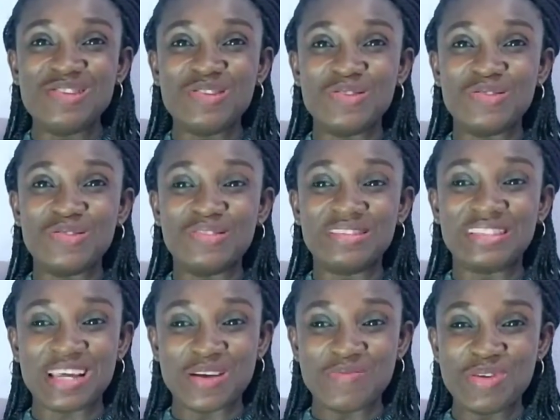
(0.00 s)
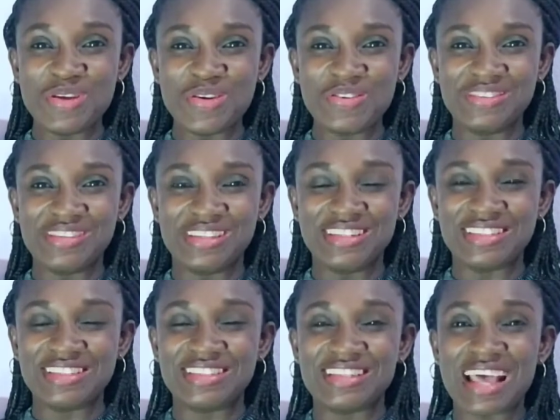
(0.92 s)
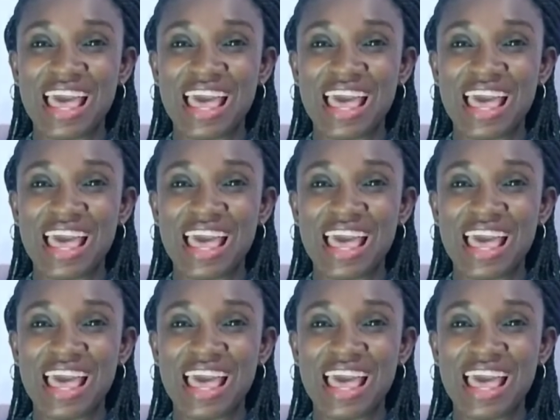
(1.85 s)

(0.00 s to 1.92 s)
you tell me all this,